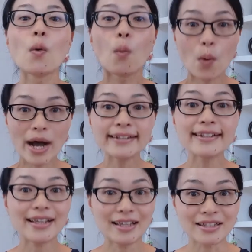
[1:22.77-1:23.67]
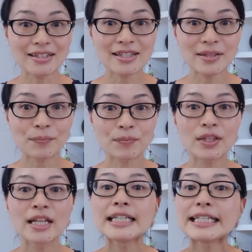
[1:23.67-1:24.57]
One is
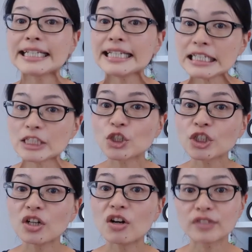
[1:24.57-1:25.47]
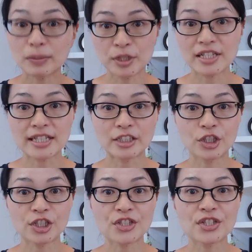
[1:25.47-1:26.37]
each of the
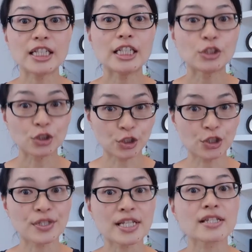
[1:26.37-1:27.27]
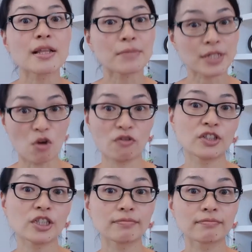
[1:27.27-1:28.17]
presenters introduces
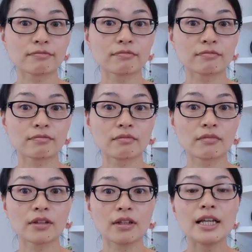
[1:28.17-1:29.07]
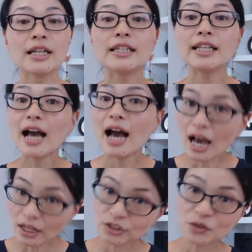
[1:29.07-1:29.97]
themselves. The
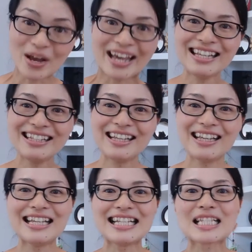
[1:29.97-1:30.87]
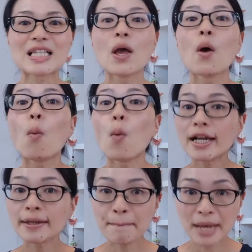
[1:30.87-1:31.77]
other way is
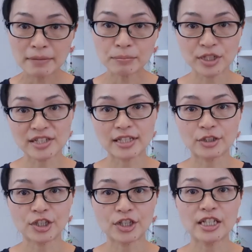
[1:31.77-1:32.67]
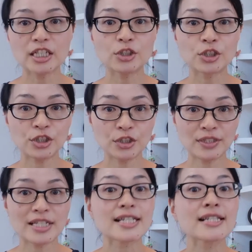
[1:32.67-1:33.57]
one main presenter
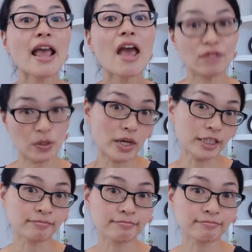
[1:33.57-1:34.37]
introduces everyone.